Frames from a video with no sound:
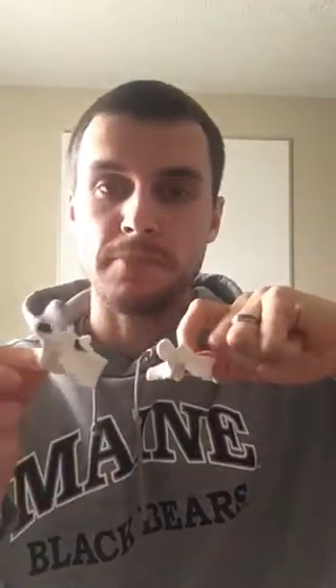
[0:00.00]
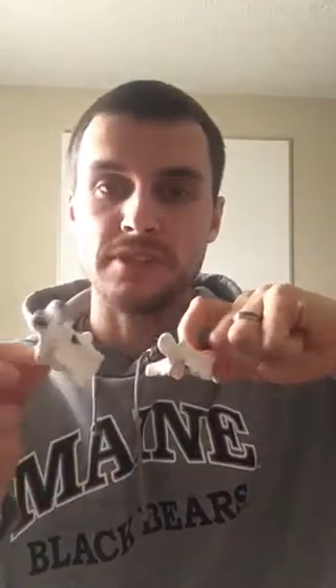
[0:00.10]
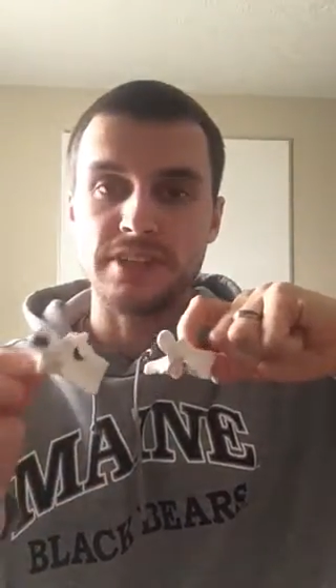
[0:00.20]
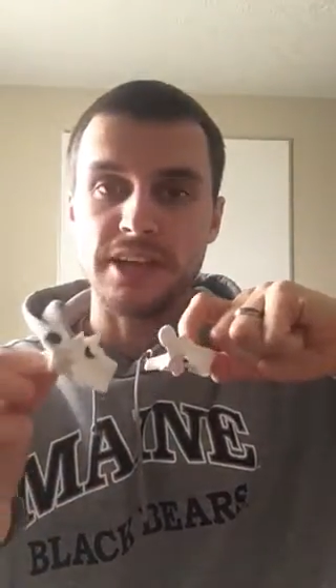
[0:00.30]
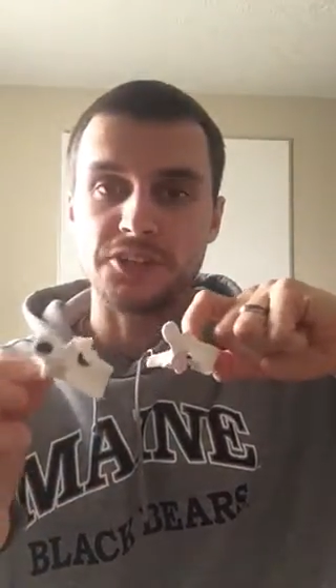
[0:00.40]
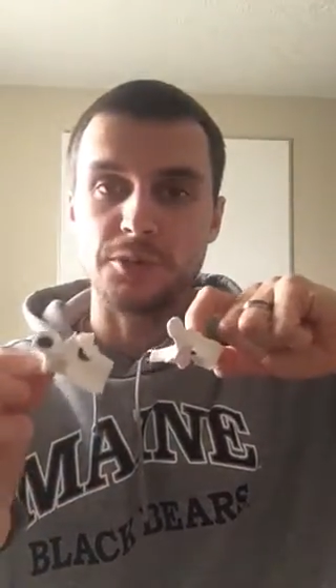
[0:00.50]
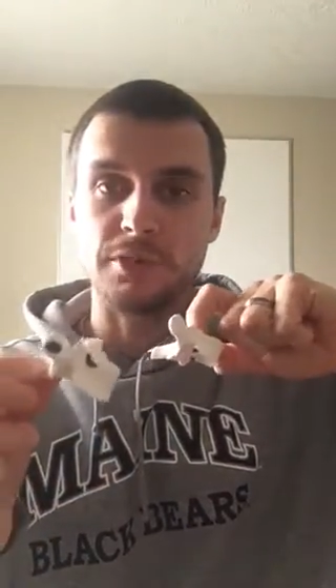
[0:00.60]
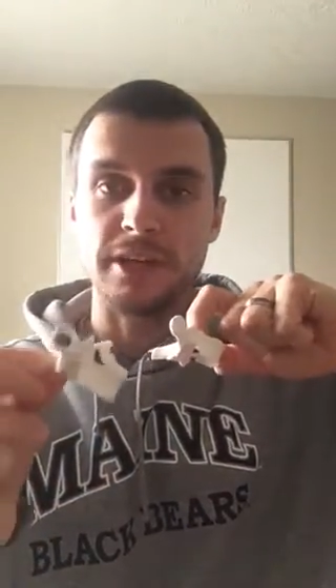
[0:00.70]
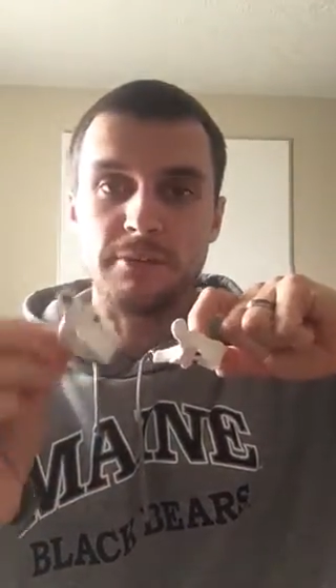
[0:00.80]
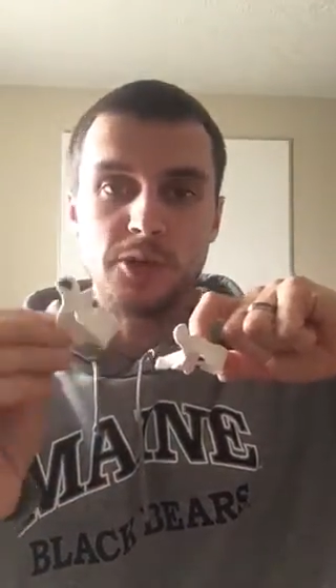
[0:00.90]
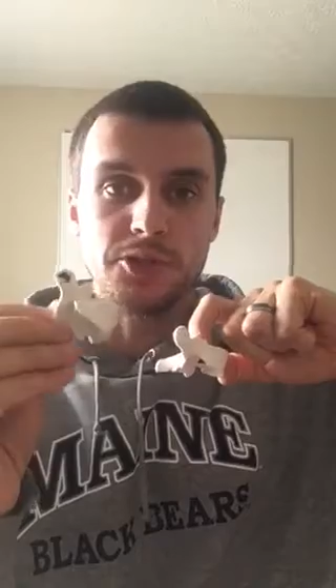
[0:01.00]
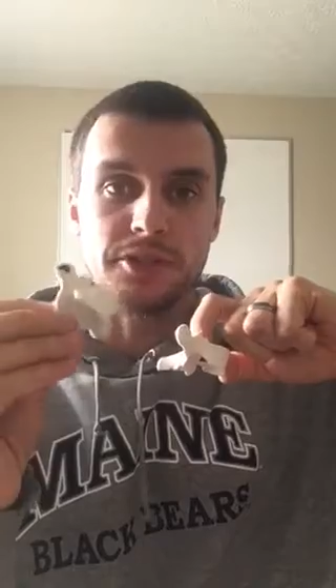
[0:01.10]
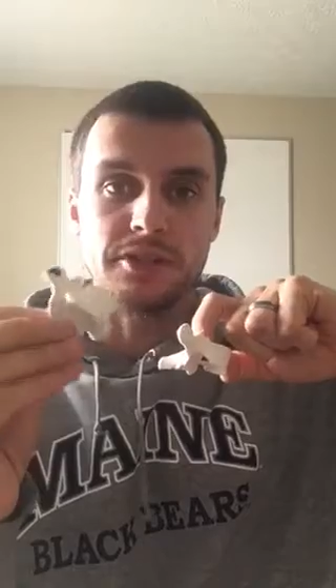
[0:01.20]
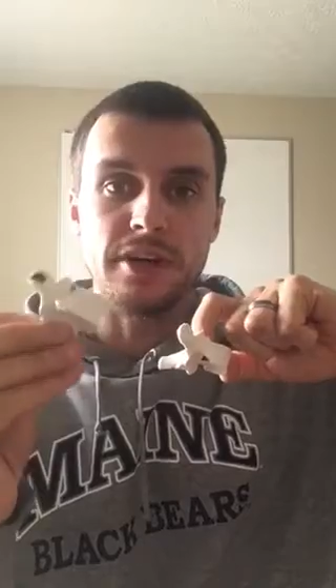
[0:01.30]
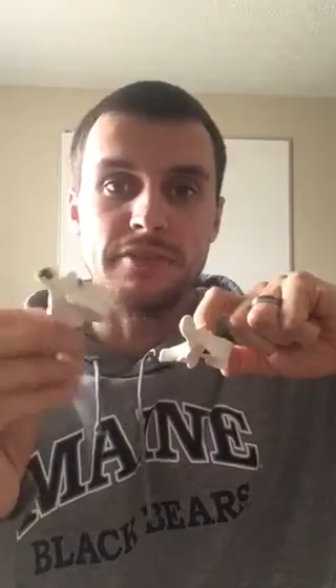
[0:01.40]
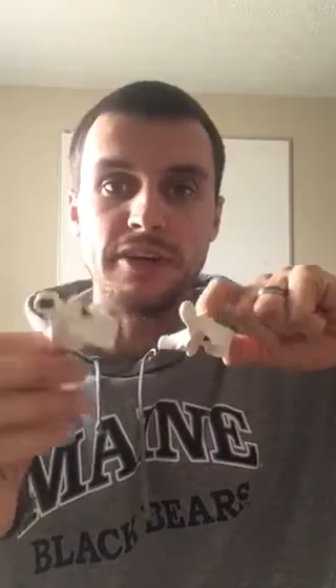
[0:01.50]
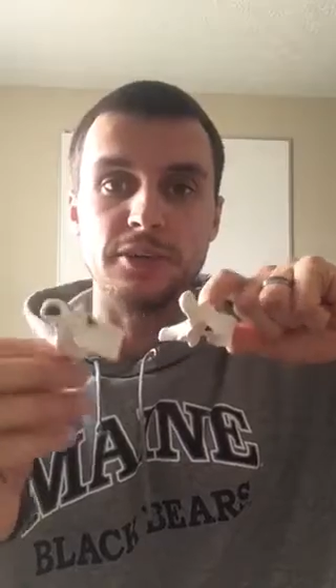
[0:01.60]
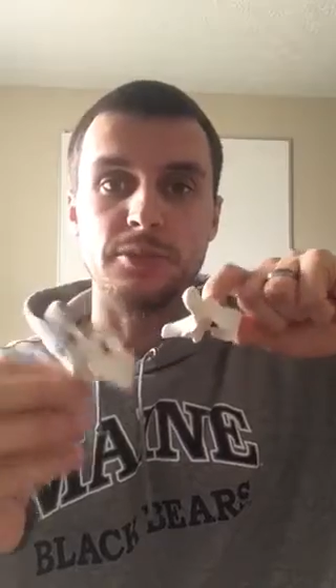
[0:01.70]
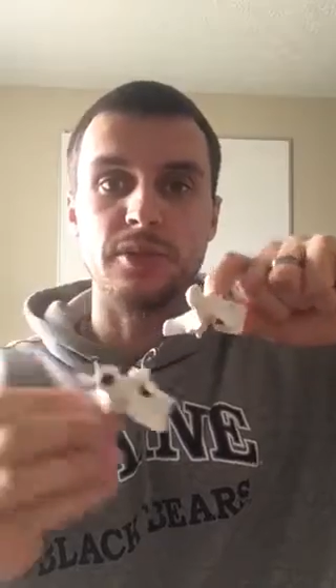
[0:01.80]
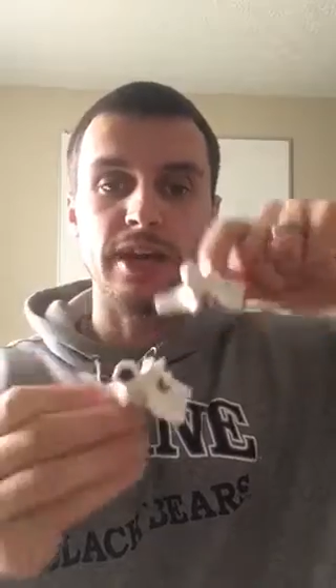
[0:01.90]
sagittal plane motion
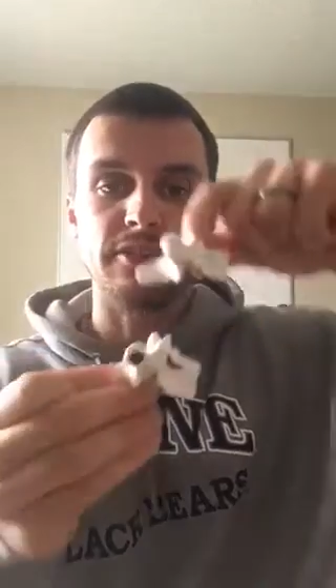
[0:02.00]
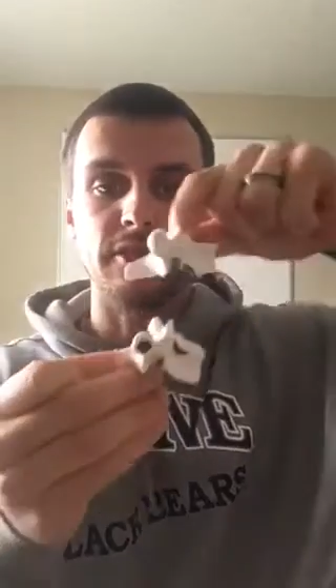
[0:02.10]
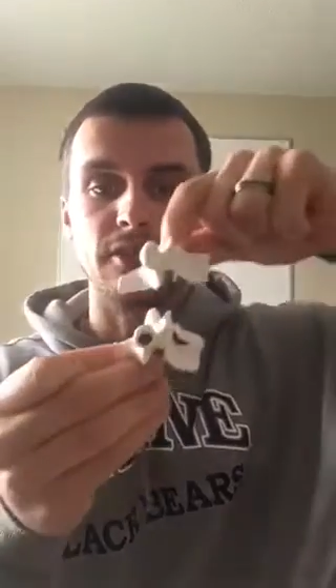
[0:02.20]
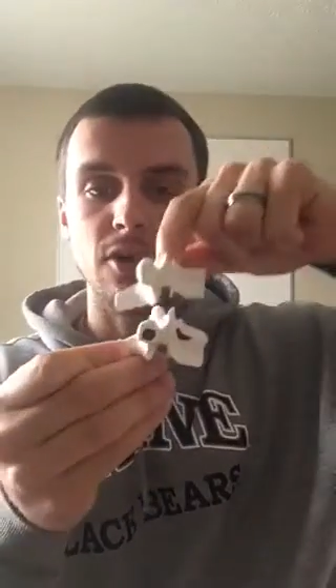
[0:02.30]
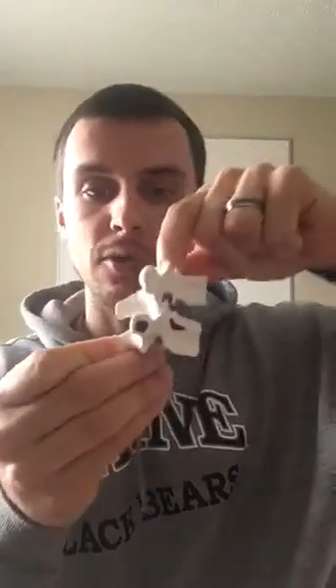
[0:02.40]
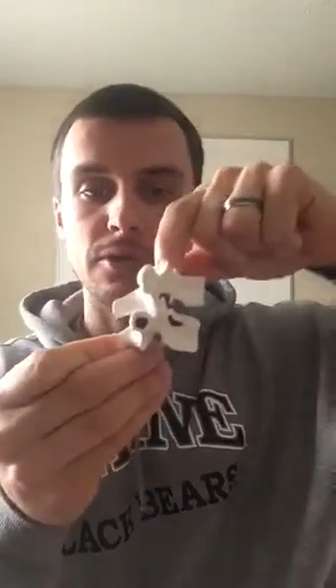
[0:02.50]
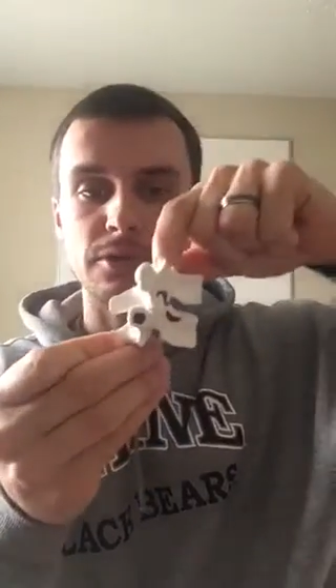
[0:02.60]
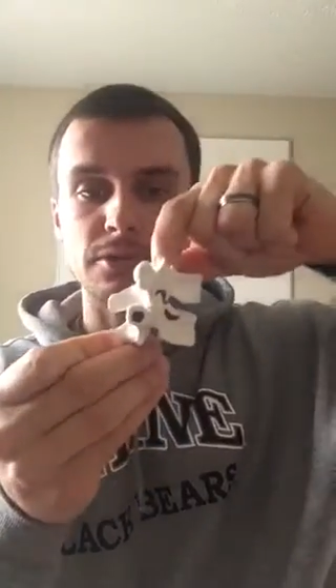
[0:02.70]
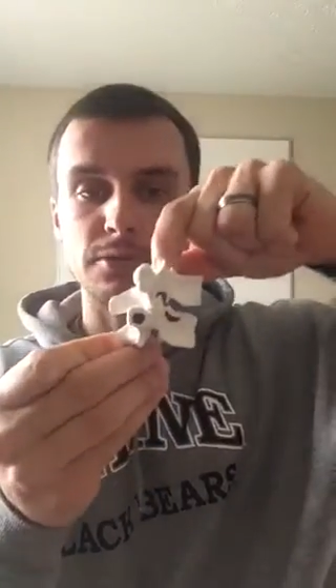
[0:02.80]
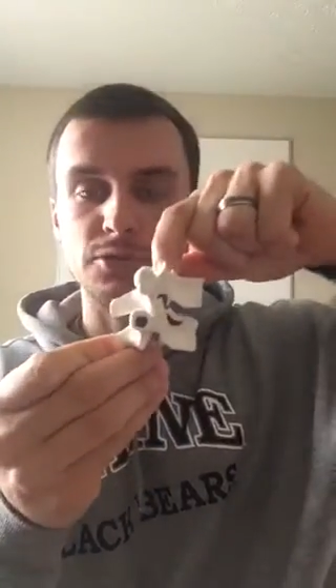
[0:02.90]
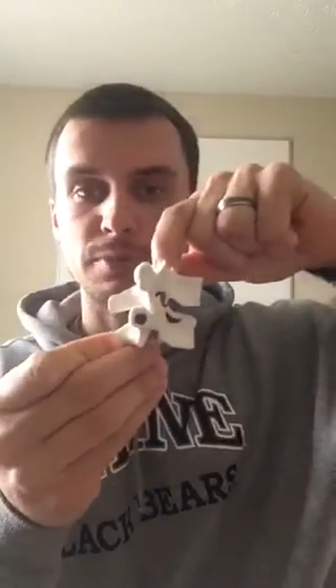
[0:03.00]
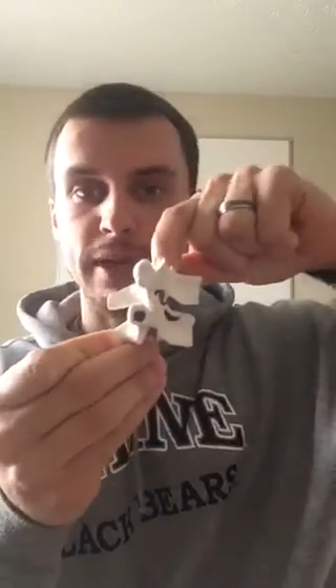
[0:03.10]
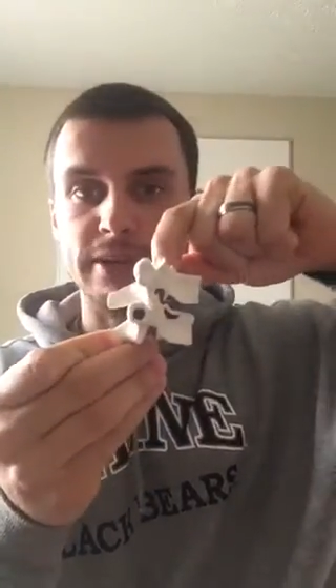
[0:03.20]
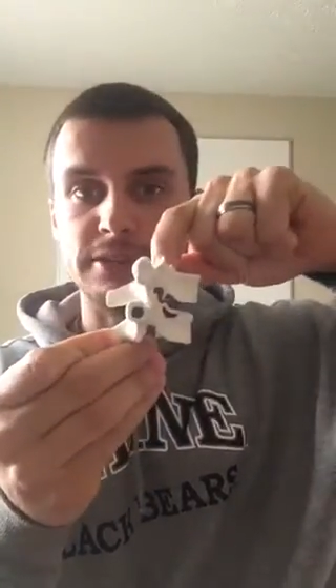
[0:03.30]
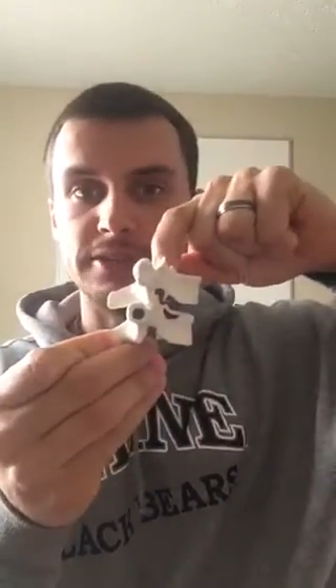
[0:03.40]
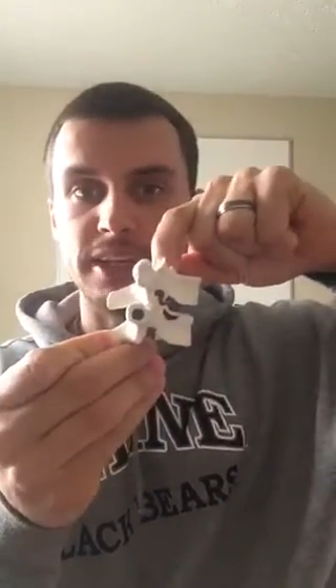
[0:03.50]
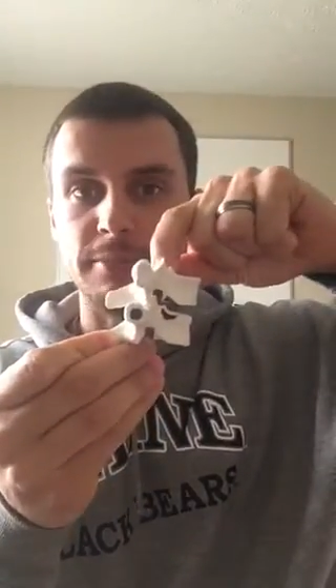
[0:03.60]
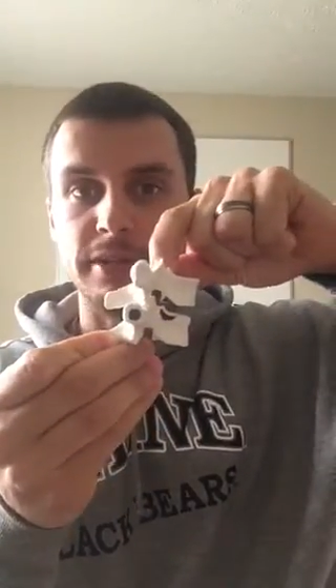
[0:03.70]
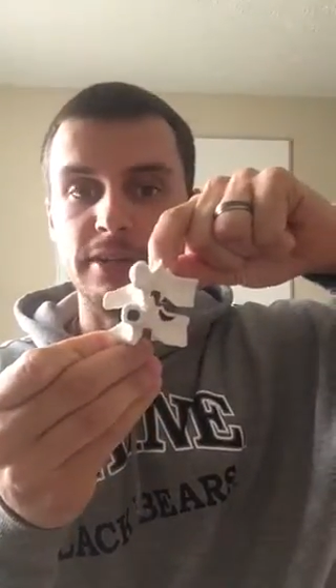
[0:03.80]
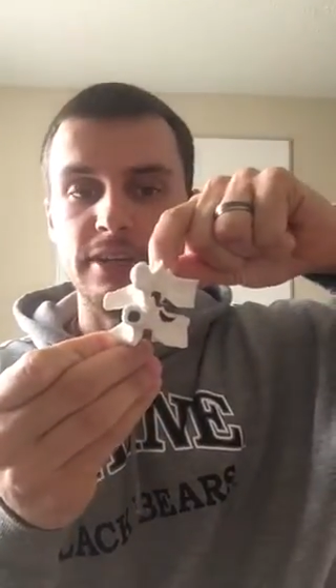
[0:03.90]
available at the lower spinal
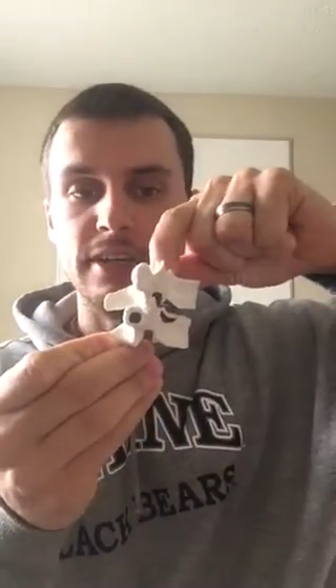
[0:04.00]
segment.